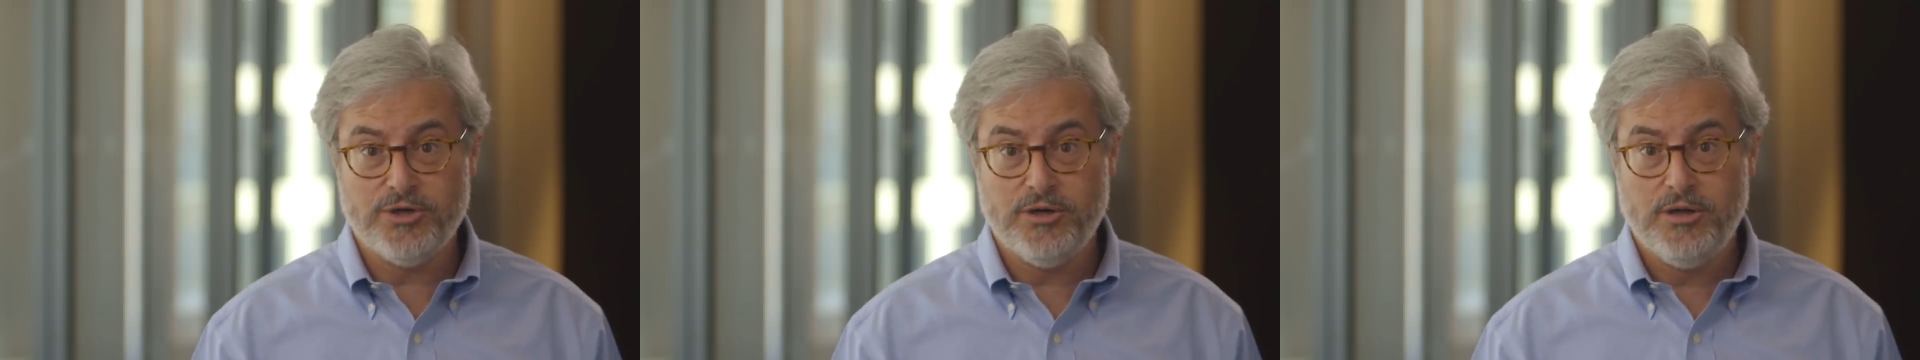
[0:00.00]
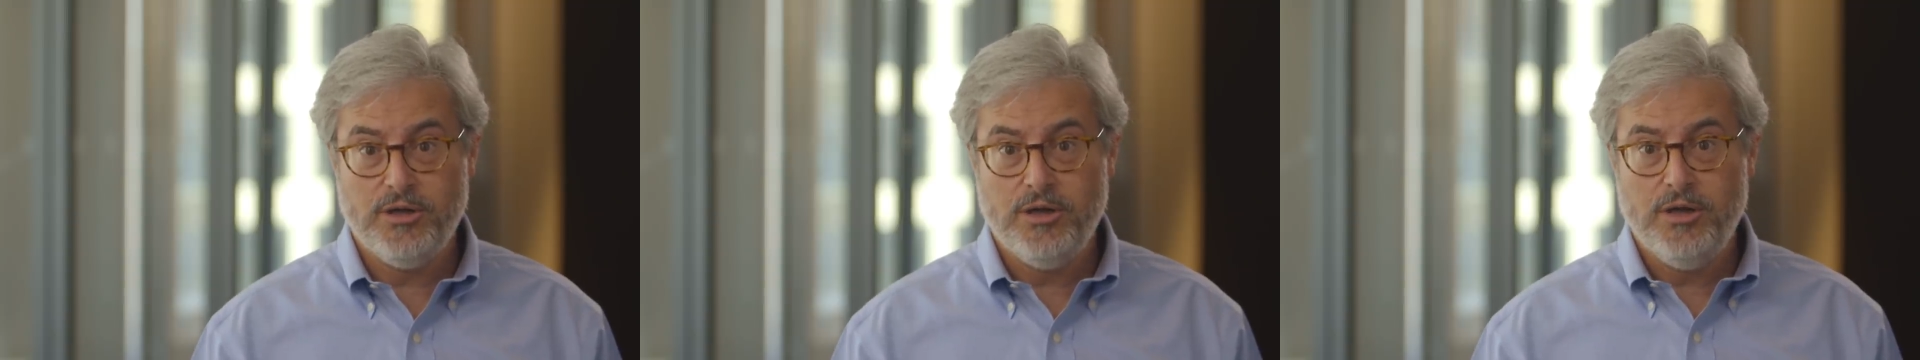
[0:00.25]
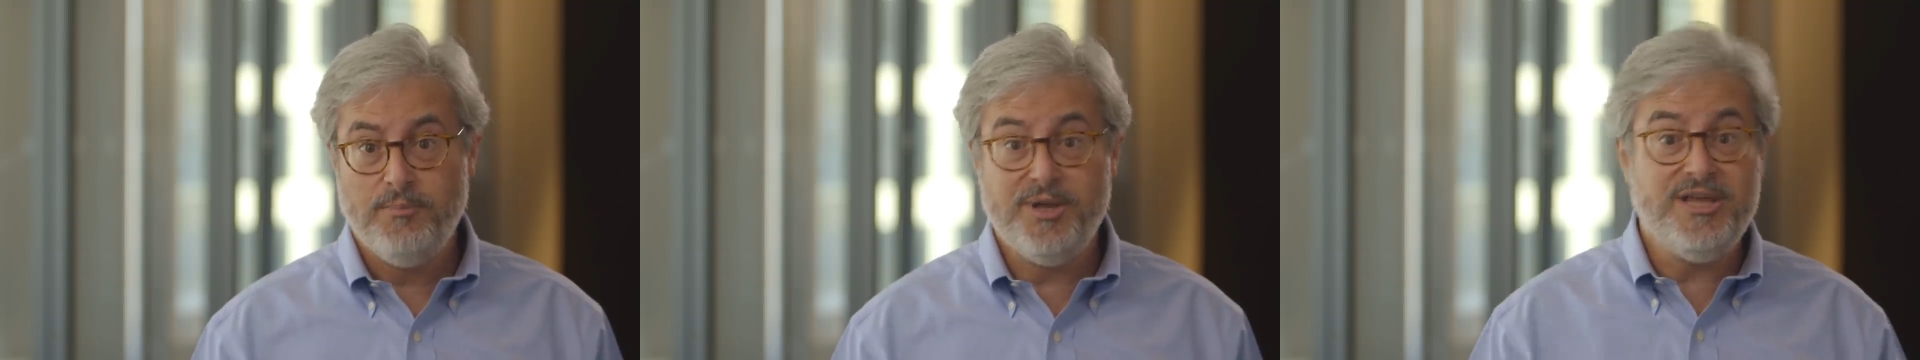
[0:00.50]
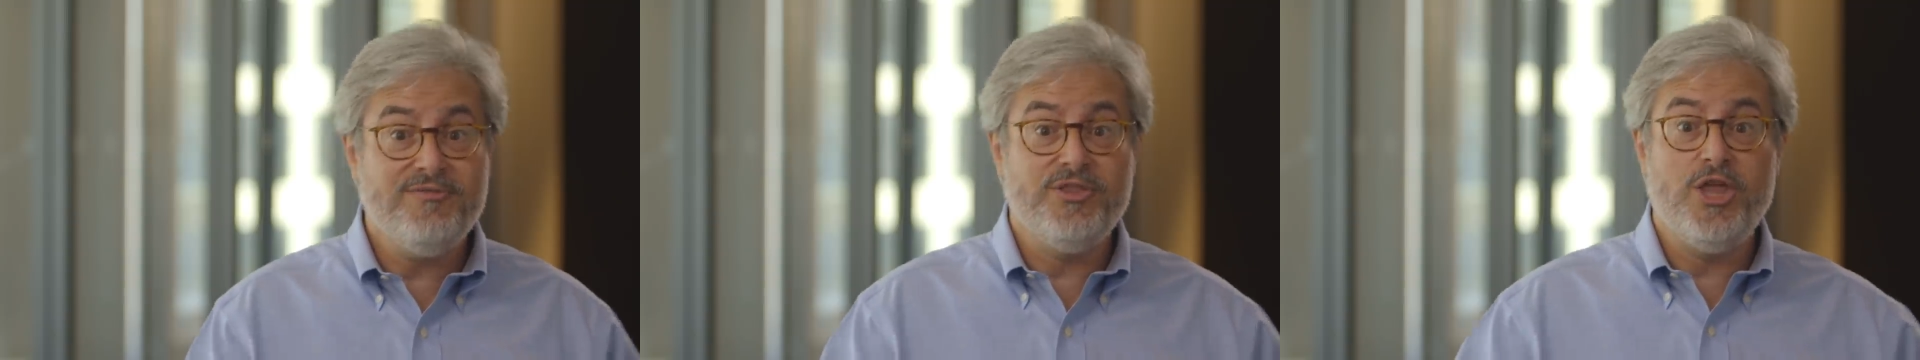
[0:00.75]
But
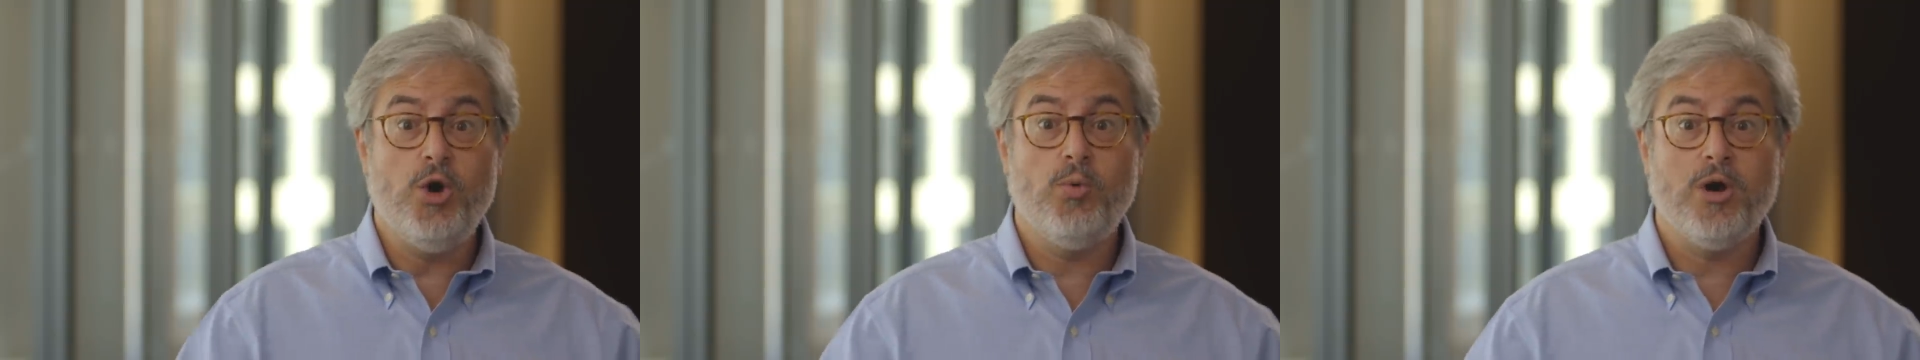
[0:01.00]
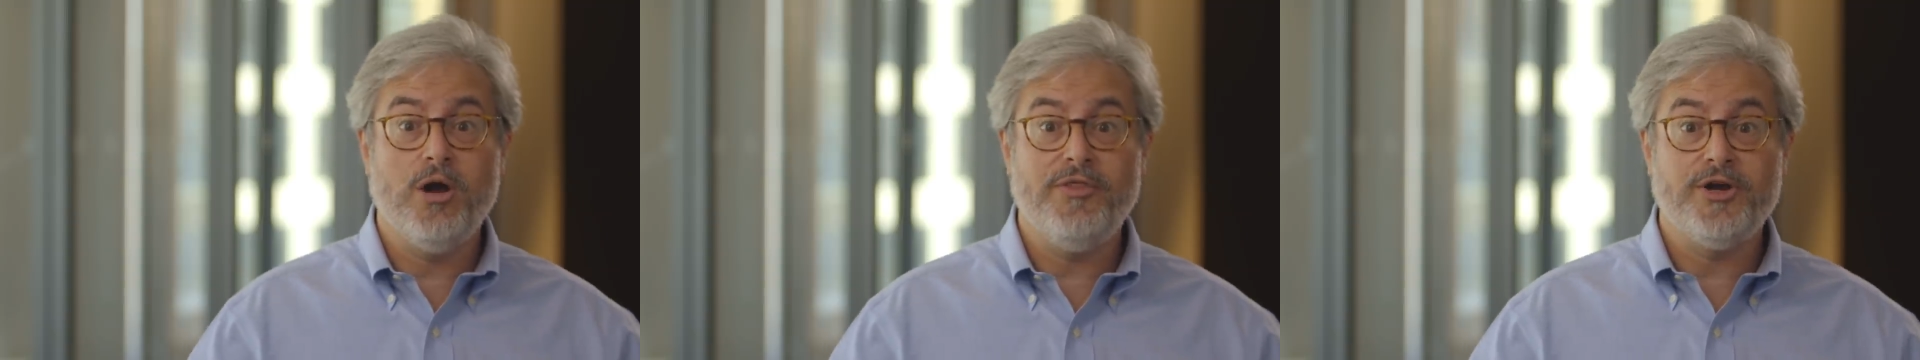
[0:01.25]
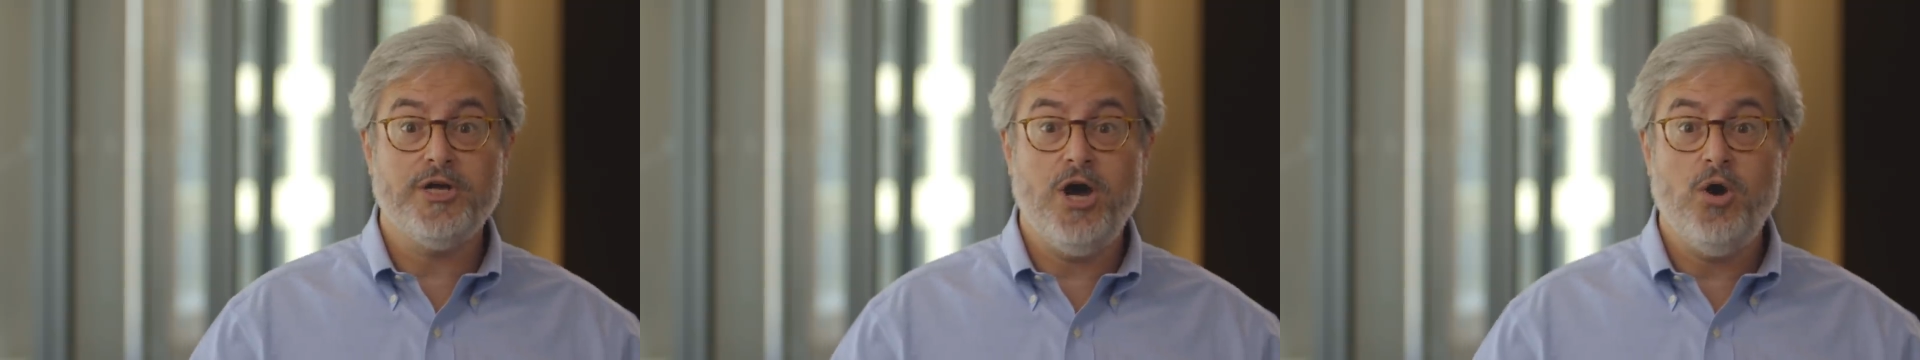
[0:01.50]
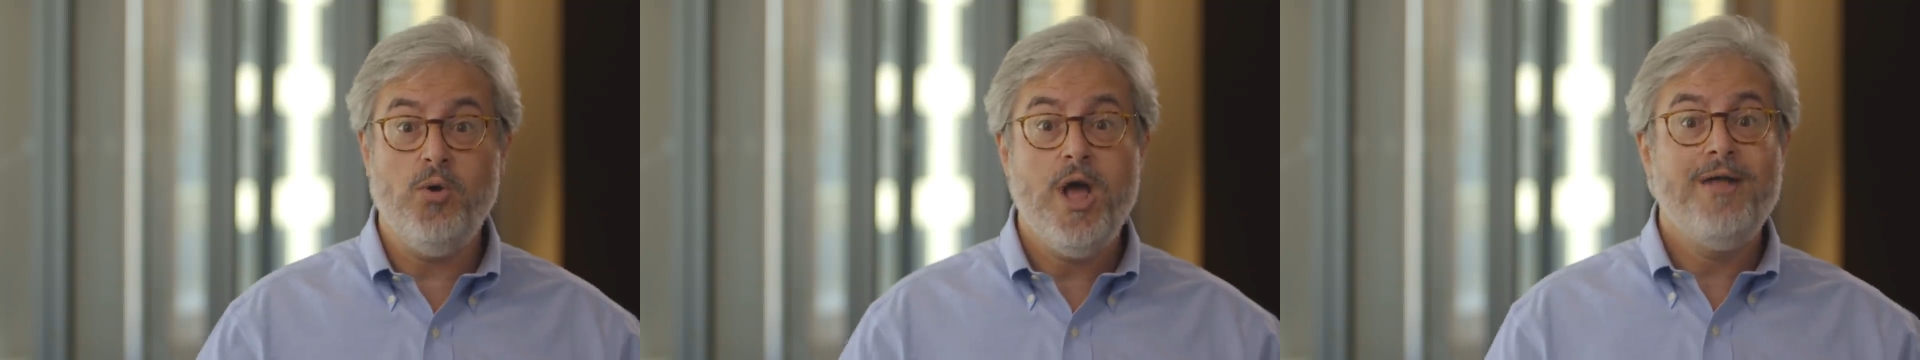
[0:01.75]
even though we're on the
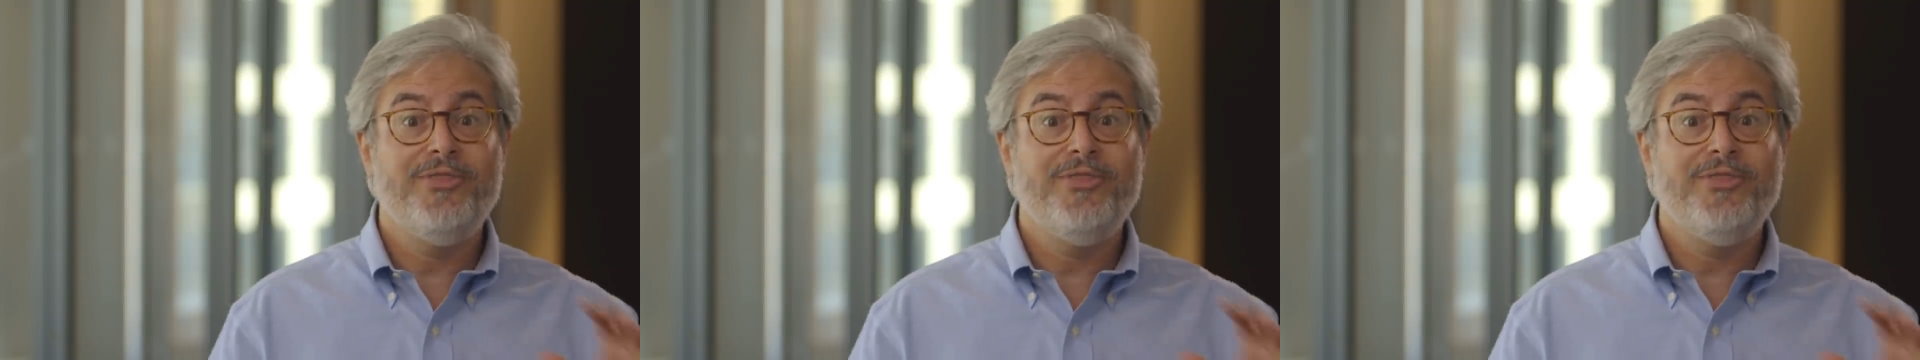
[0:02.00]
go,